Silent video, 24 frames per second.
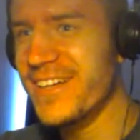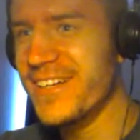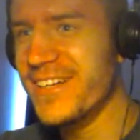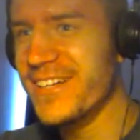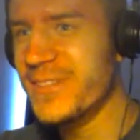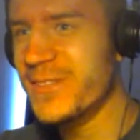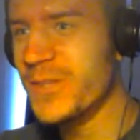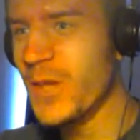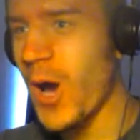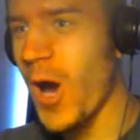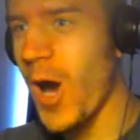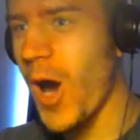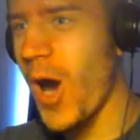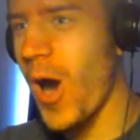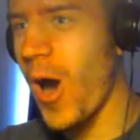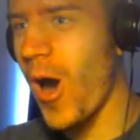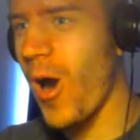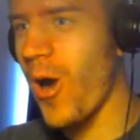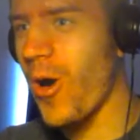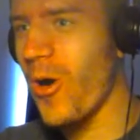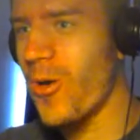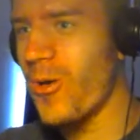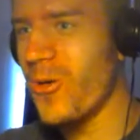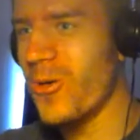
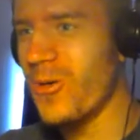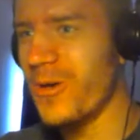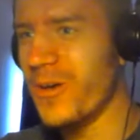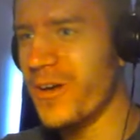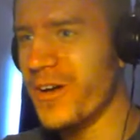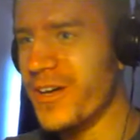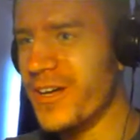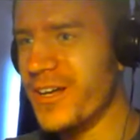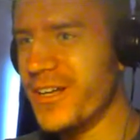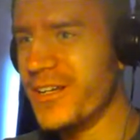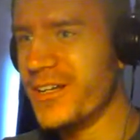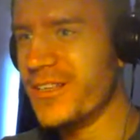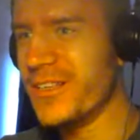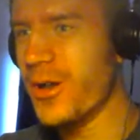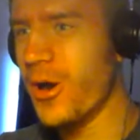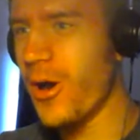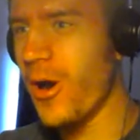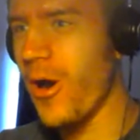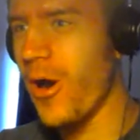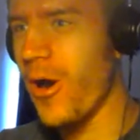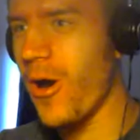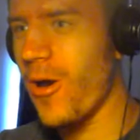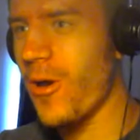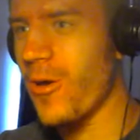No,
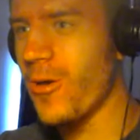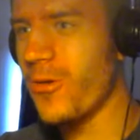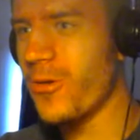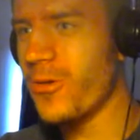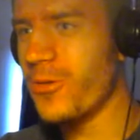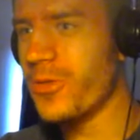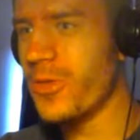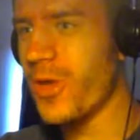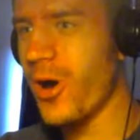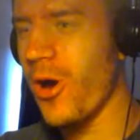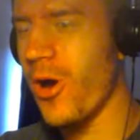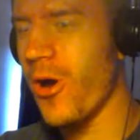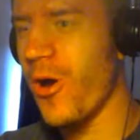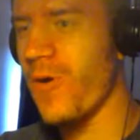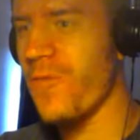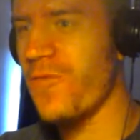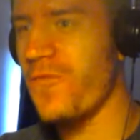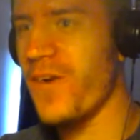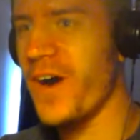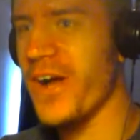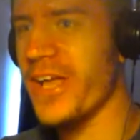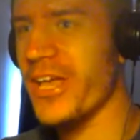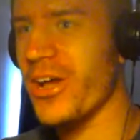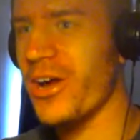no, no,
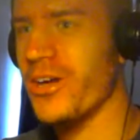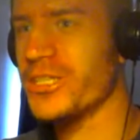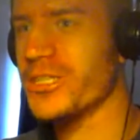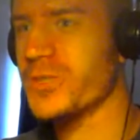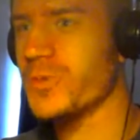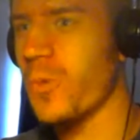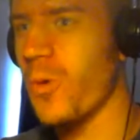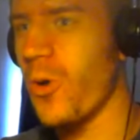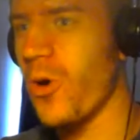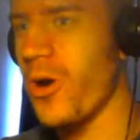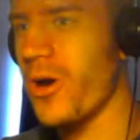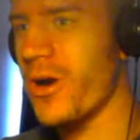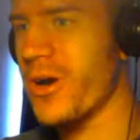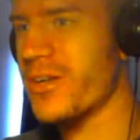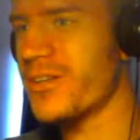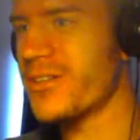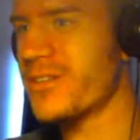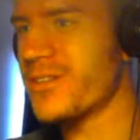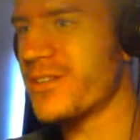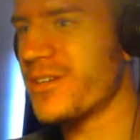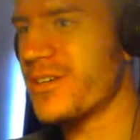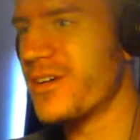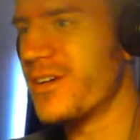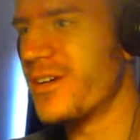fuck your sword.
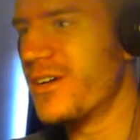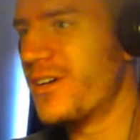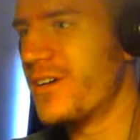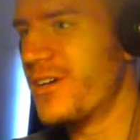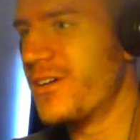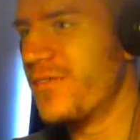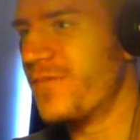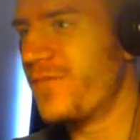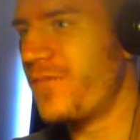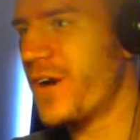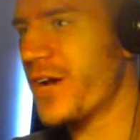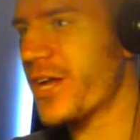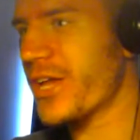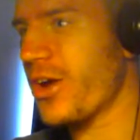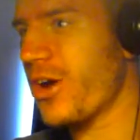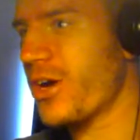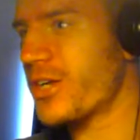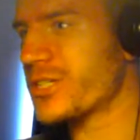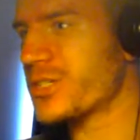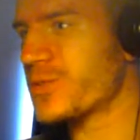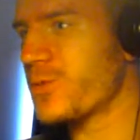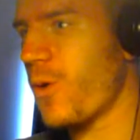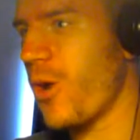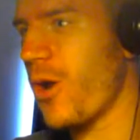Fuck your
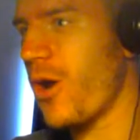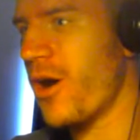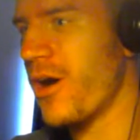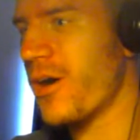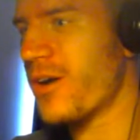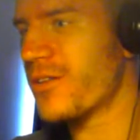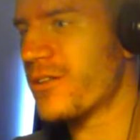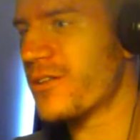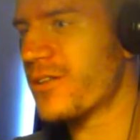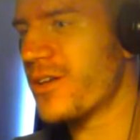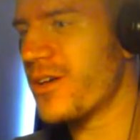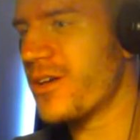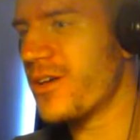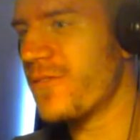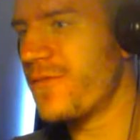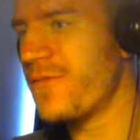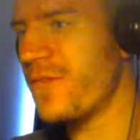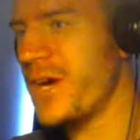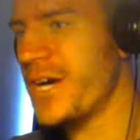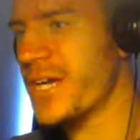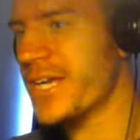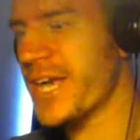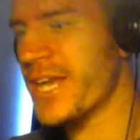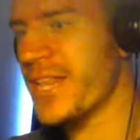sword.
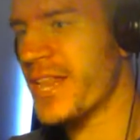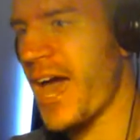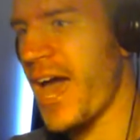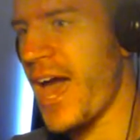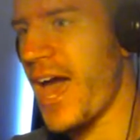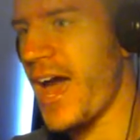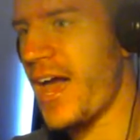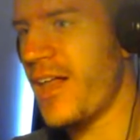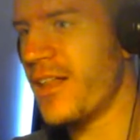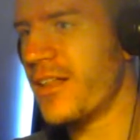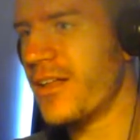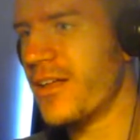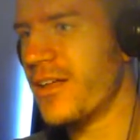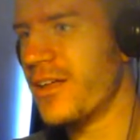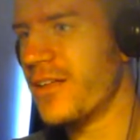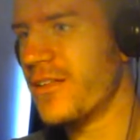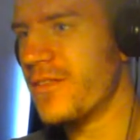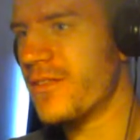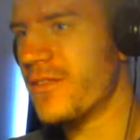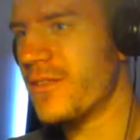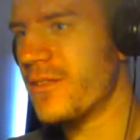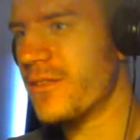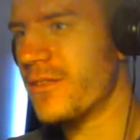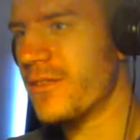Fucking hell.
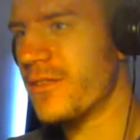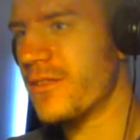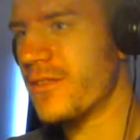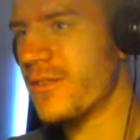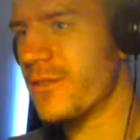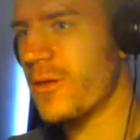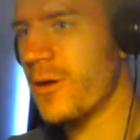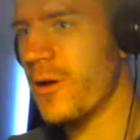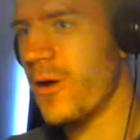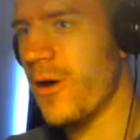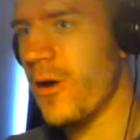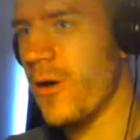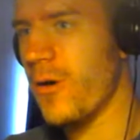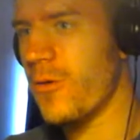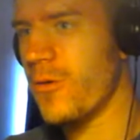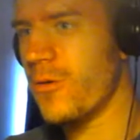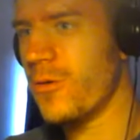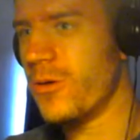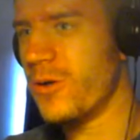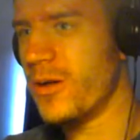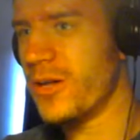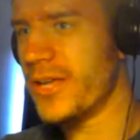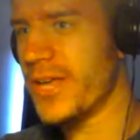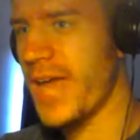No,
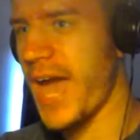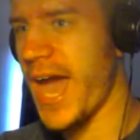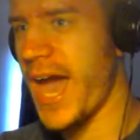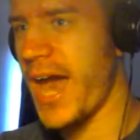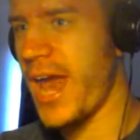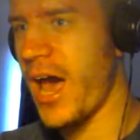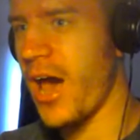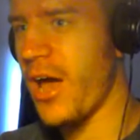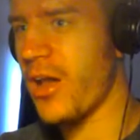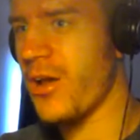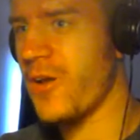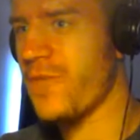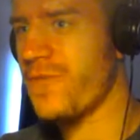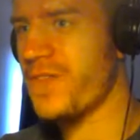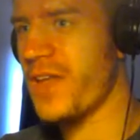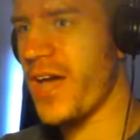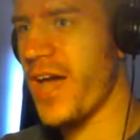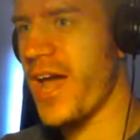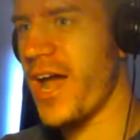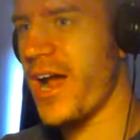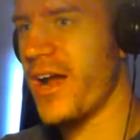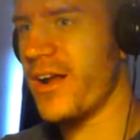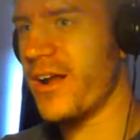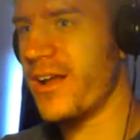get out of
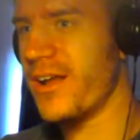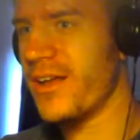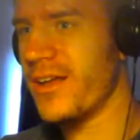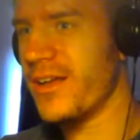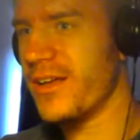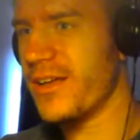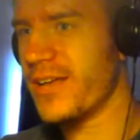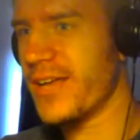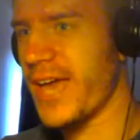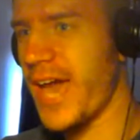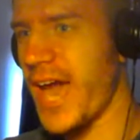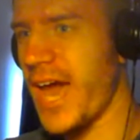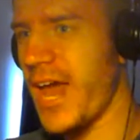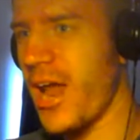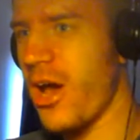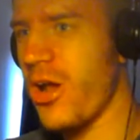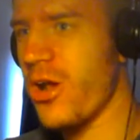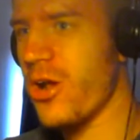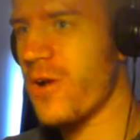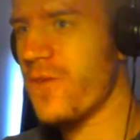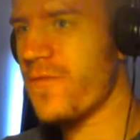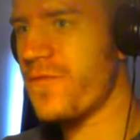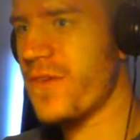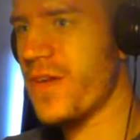there. Get out
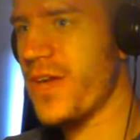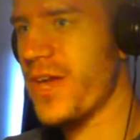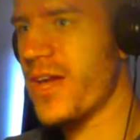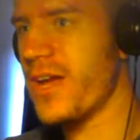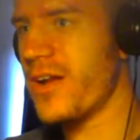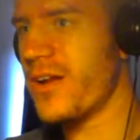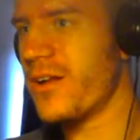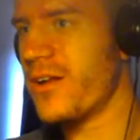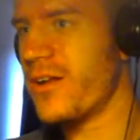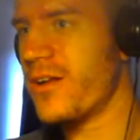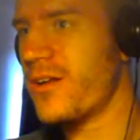of here.